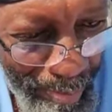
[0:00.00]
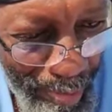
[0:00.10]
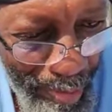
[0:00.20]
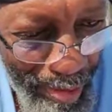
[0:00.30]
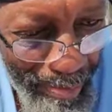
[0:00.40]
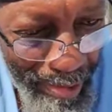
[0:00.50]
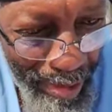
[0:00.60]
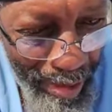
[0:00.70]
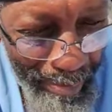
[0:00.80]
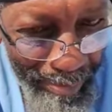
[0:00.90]
burning me
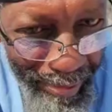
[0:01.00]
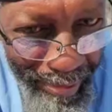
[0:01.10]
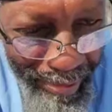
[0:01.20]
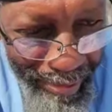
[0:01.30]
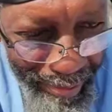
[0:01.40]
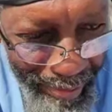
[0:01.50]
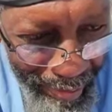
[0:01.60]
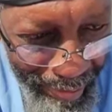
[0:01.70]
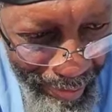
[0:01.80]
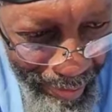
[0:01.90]
up
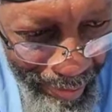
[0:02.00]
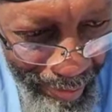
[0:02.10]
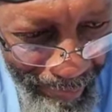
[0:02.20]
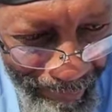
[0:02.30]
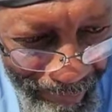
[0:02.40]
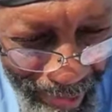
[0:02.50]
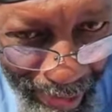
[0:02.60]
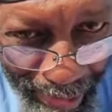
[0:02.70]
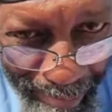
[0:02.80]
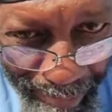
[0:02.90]
in
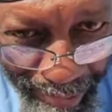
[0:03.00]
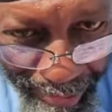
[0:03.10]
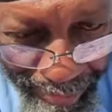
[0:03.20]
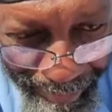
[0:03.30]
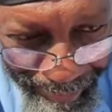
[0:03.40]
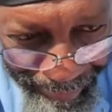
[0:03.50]
flames.